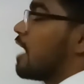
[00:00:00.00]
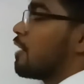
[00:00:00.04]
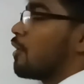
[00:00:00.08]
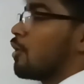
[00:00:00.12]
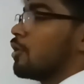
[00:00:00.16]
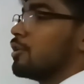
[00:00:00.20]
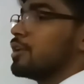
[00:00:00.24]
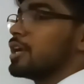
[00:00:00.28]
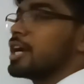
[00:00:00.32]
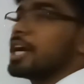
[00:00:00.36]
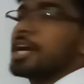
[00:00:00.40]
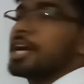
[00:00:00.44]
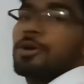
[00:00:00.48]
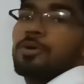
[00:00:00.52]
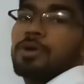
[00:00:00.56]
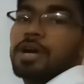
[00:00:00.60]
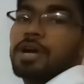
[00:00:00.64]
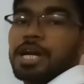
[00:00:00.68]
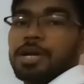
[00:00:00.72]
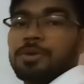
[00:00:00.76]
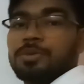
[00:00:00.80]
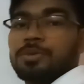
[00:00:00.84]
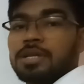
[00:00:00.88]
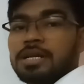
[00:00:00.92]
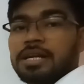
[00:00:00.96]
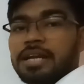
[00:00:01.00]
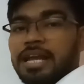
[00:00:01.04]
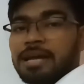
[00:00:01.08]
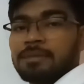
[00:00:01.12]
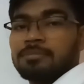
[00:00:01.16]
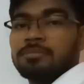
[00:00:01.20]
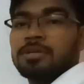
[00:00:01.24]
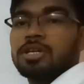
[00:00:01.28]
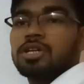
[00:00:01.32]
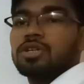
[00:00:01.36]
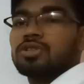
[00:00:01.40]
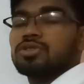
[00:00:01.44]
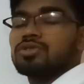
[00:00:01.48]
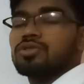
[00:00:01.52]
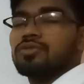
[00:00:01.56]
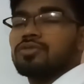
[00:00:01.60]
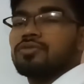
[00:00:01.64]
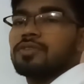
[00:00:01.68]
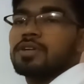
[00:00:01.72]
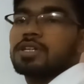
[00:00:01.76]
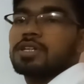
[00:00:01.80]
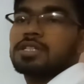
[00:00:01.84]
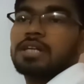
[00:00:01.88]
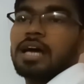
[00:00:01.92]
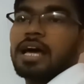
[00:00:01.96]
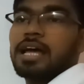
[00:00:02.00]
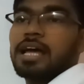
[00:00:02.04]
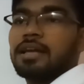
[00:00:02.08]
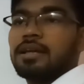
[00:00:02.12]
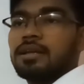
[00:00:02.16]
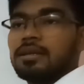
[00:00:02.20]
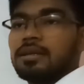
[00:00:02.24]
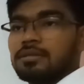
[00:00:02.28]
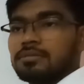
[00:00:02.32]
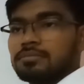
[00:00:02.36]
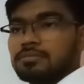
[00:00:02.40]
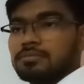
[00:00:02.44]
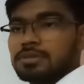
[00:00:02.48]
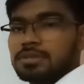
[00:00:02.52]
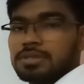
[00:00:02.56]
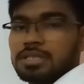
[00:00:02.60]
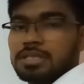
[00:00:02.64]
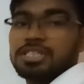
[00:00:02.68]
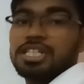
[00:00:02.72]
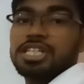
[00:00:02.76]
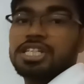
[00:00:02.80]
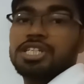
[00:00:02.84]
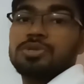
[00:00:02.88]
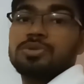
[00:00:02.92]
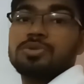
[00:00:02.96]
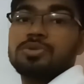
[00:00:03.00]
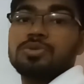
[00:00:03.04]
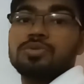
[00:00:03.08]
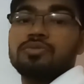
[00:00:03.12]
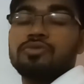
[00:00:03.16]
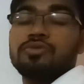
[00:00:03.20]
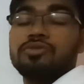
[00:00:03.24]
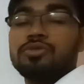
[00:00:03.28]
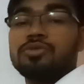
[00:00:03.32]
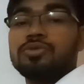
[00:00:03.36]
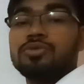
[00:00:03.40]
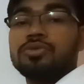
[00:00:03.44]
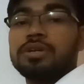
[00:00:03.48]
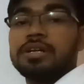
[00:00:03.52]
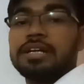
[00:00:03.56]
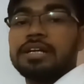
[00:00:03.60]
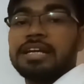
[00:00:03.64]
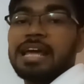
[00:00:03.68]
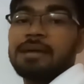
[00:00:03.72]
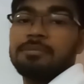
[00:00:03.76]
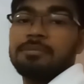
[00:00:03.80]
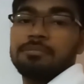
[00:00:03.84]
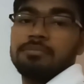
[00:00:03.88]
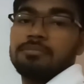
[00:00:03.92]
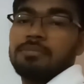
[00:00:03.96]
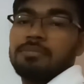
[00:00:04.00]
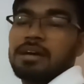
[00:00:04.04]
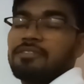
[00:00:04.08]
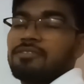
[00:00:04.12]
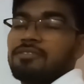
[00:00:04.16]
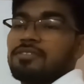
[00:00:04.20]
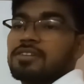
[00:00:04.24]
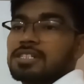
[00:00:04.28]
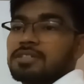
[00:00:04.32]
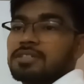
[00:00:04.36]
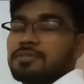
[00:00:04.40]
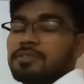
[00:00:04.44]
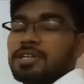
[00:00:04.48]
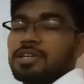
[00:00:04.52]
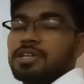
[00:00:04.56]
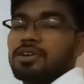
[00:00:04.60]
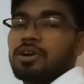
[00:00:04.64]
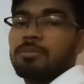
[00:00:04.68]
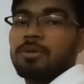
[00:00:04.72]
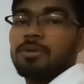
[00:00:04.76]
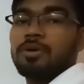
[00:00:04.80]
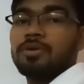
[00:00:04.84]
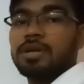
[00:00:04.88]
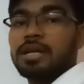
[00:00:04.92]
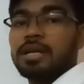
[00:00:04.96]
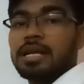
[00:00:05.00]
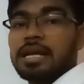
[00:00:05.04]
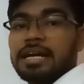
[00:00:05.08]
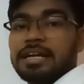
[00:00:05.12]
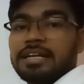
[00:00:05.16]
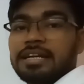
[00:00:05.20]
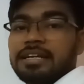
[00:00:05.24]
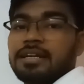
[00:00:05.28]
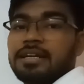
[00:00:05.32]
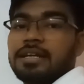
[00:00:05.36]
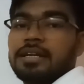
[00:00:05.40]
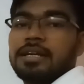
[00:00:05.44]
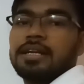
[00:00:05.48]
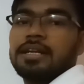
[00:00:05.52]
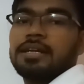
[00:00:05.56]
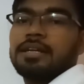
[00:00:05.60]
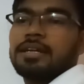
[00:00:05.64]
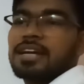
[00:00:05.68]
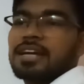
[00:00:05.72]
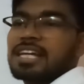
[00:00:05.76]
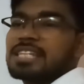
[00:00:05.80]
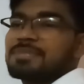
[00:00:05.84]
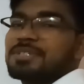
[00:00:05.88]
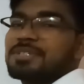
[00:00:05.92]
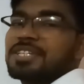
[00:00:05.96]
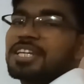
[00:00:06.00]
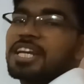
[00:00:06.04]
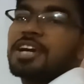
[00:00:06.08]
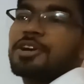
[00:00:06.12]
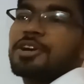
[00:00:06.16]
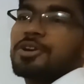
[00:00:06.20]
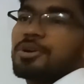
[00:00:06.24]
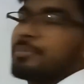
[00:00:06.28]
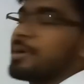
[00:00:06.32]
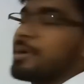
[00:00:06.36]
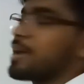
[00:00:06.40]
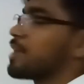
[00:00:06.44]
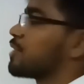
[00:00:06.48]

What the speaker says: I already talked into the TEM. So first I suggest you to view TEM, my first video about transmission electron